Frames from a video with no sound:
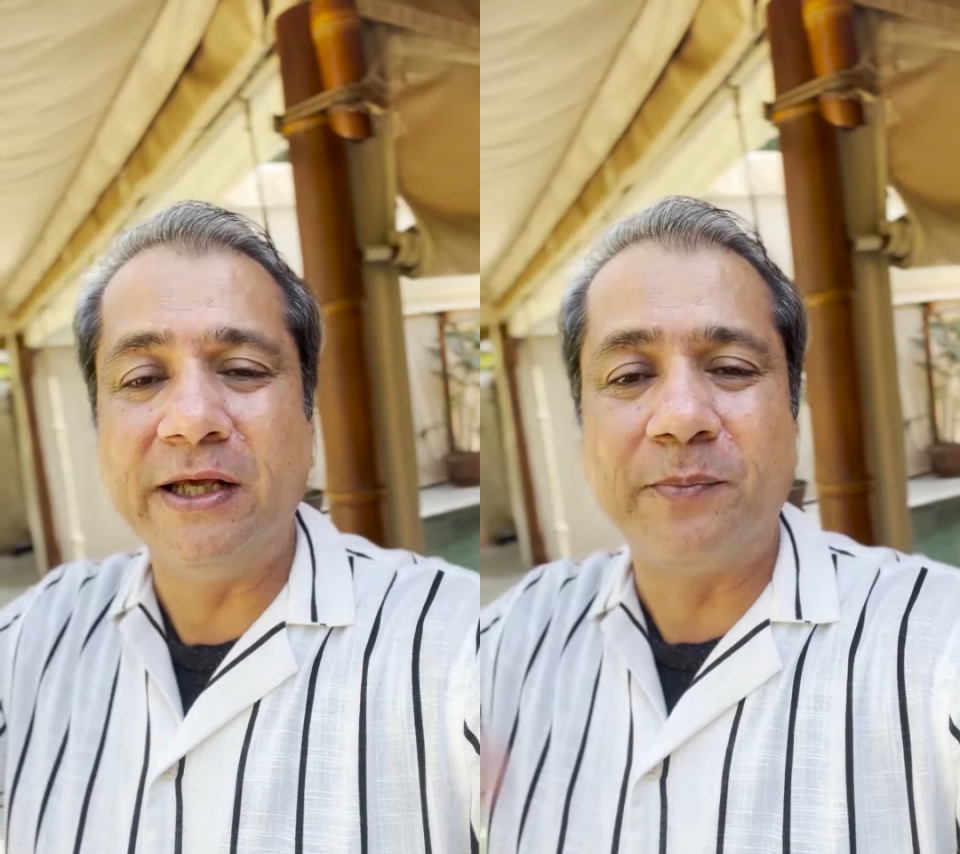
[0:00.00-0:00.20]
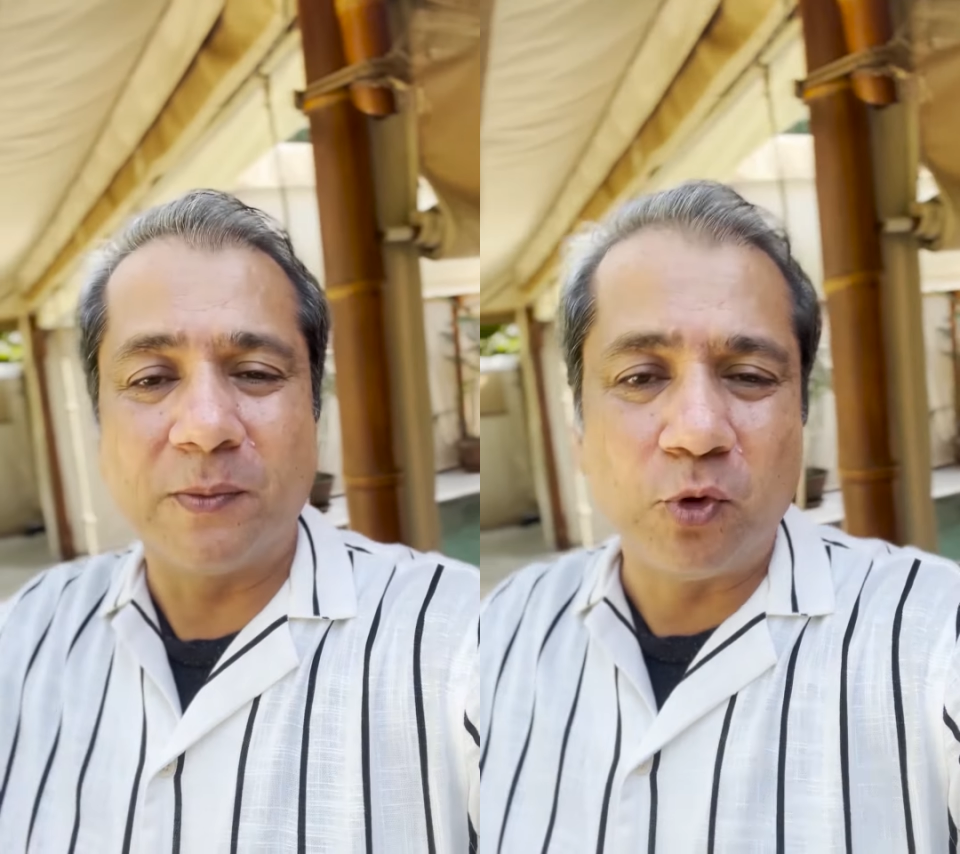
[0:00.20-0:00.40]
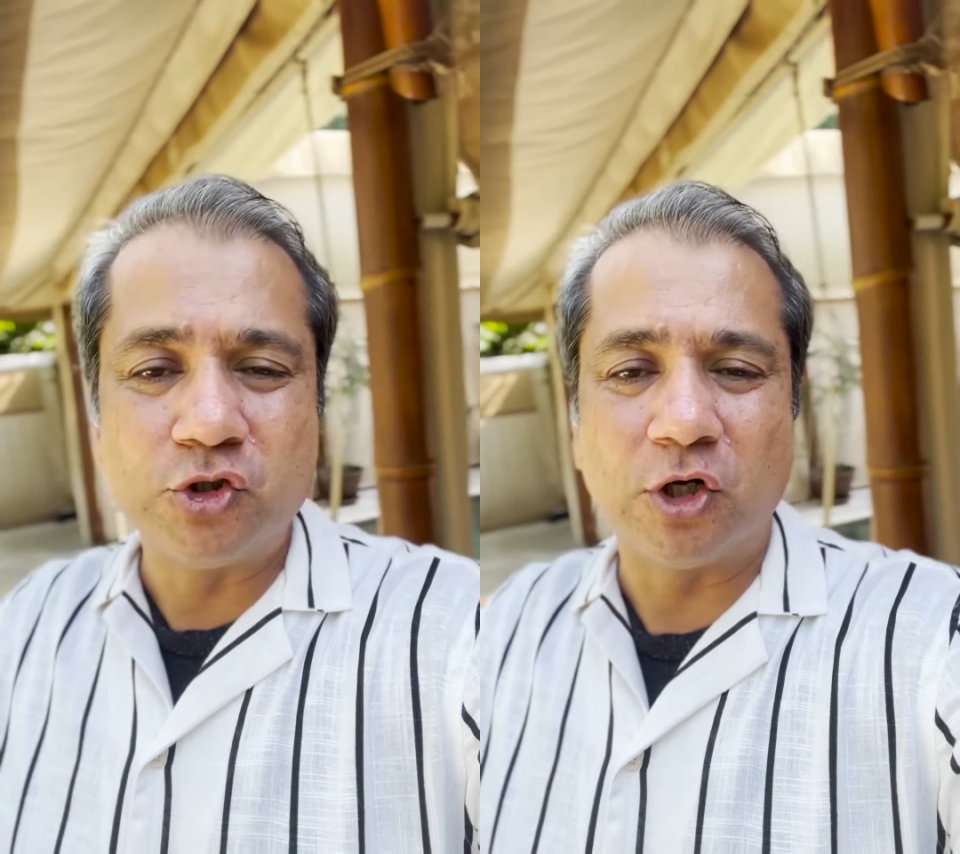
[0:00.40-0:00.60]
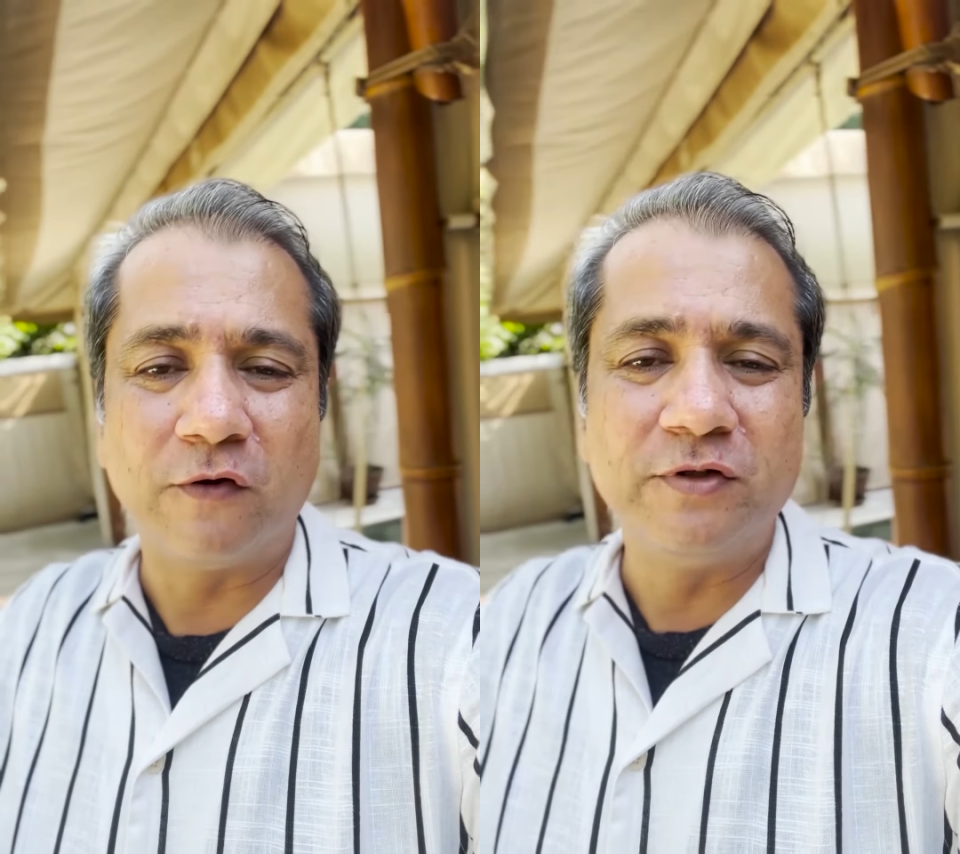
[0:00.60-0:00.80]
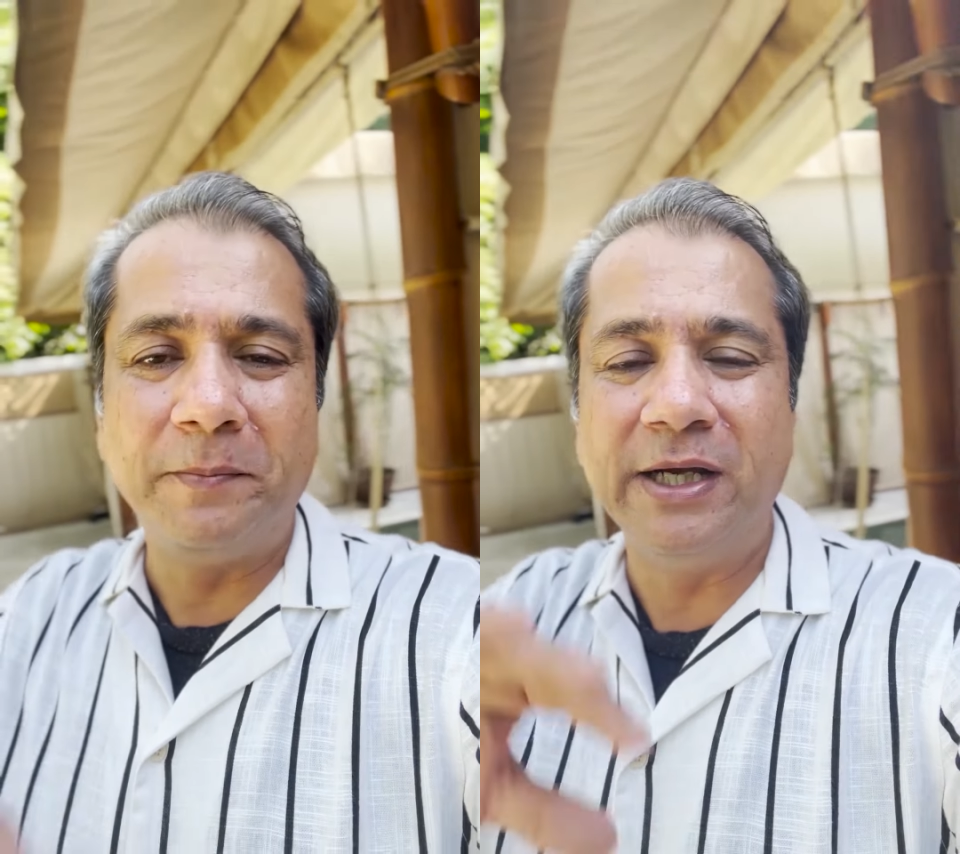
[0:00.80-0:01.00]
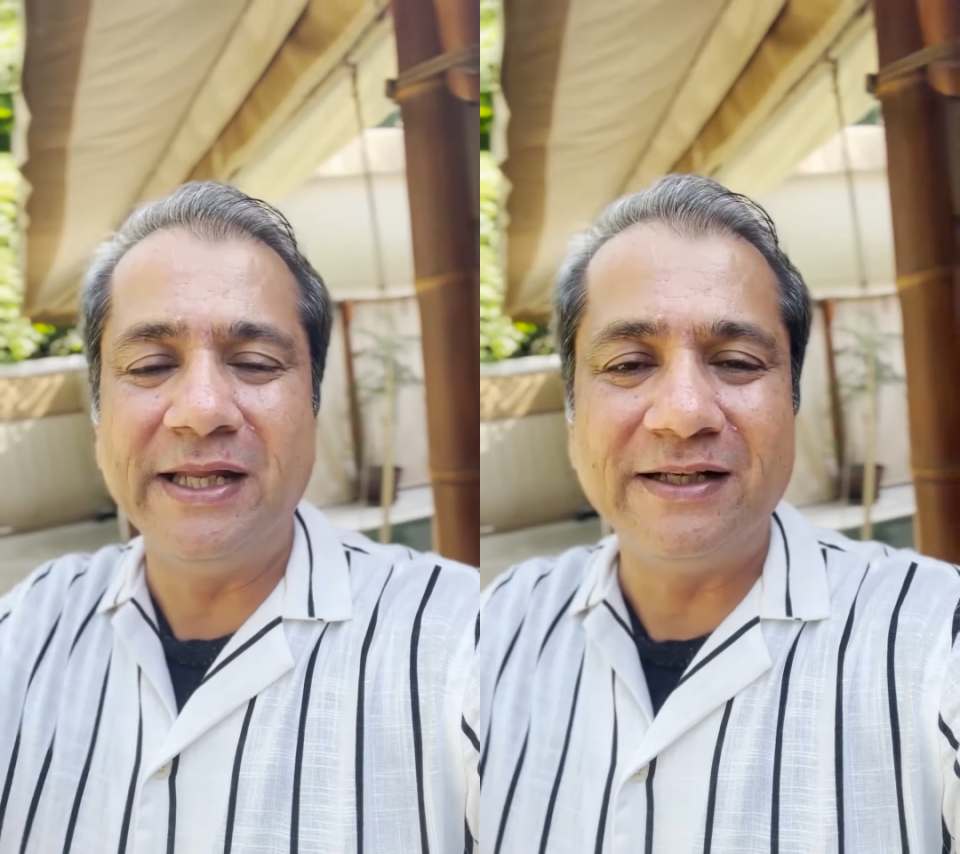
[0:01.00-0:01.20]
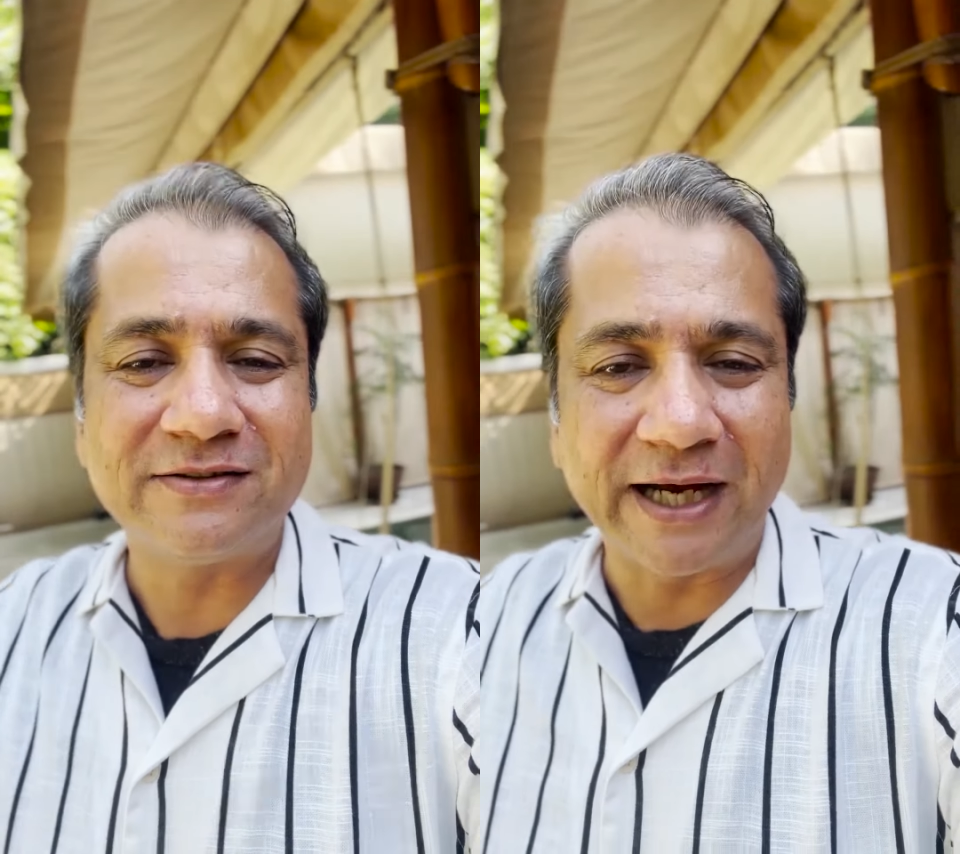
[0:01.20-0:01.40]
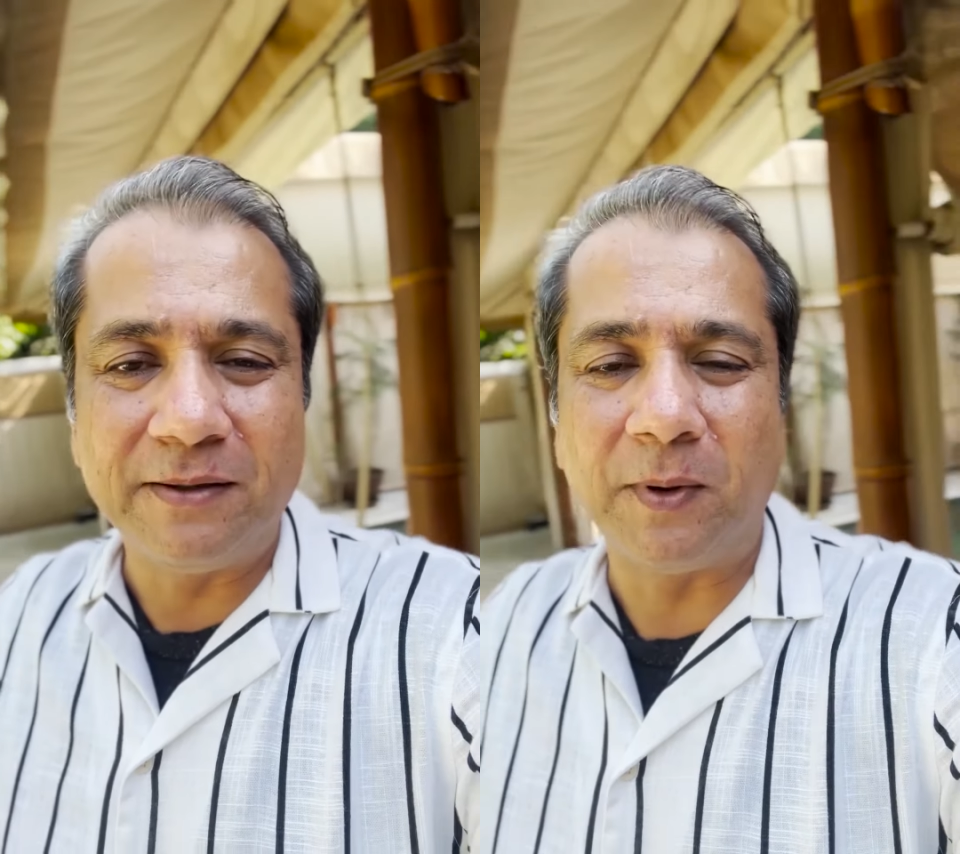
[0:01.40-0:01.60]
proportion of the building,
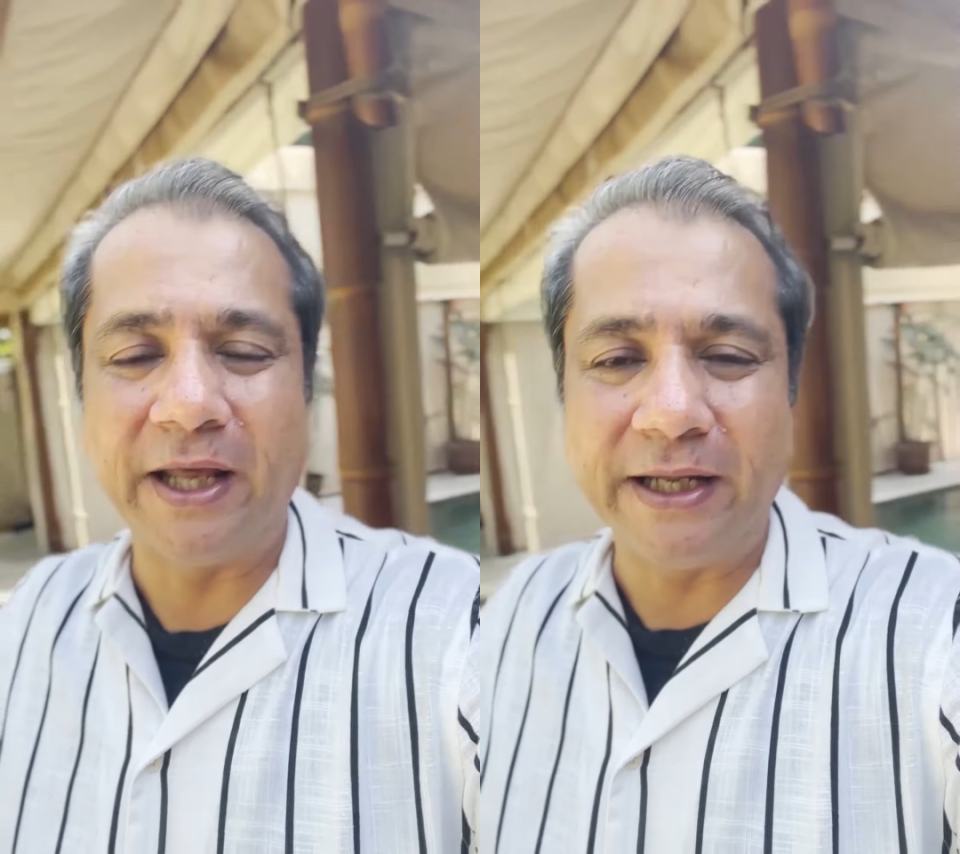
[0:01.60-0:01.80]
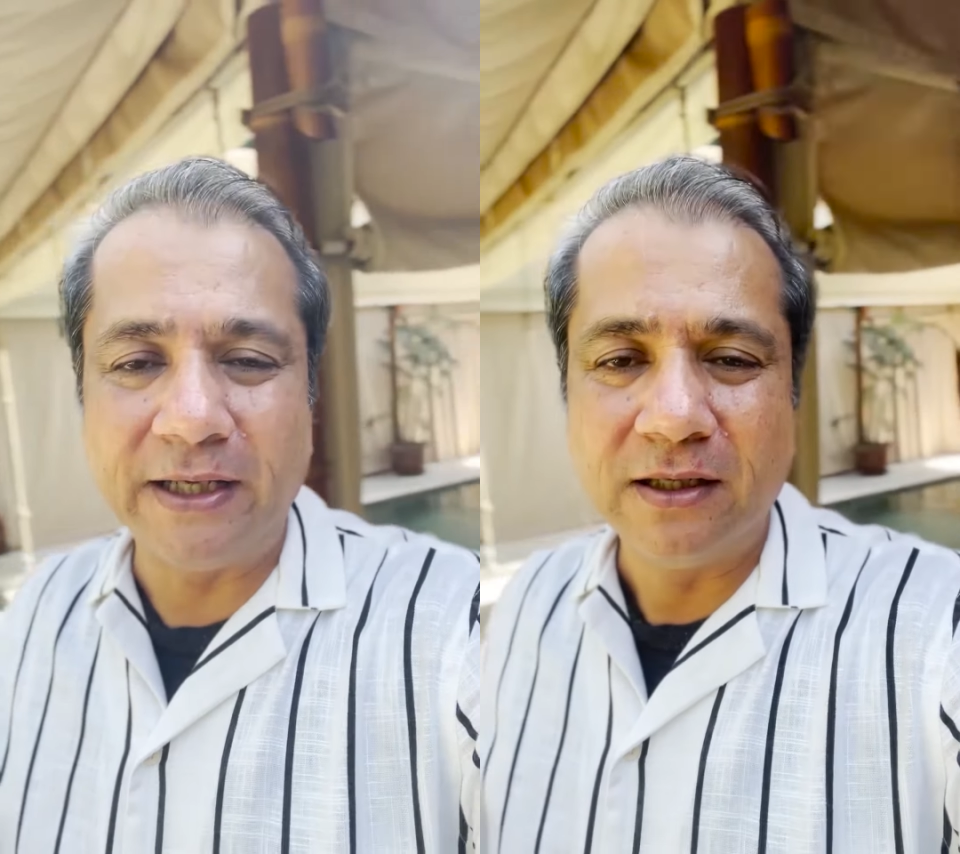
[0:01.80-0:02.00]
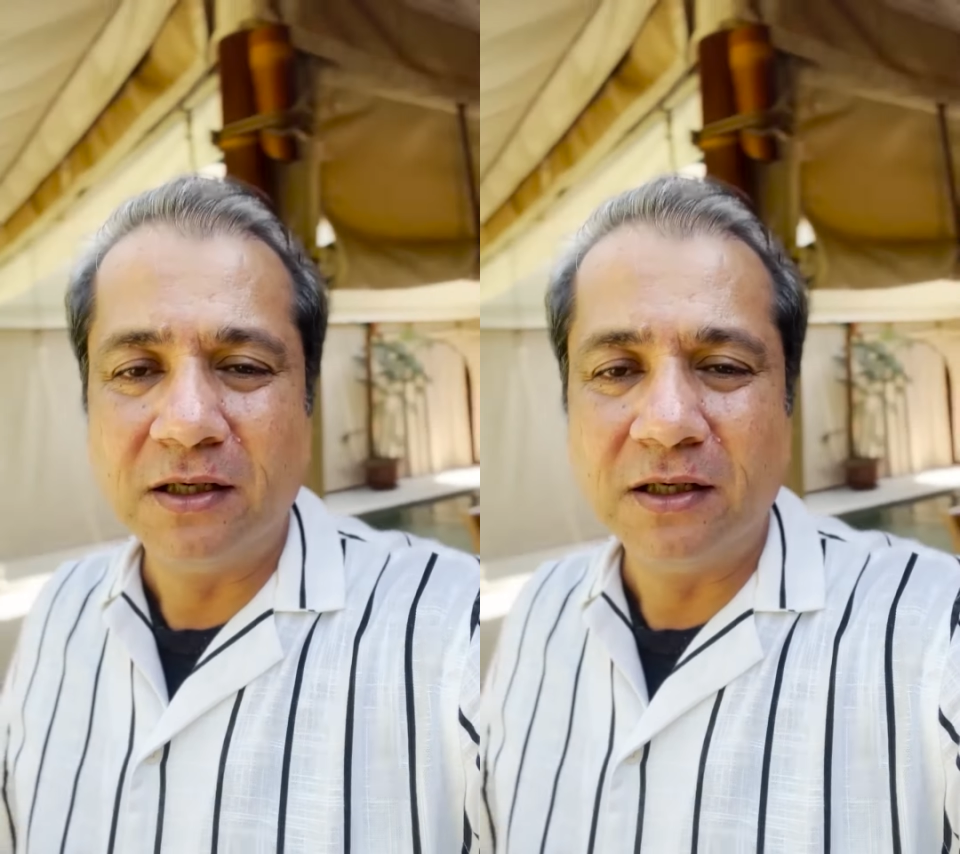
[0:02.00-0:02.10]
site planning.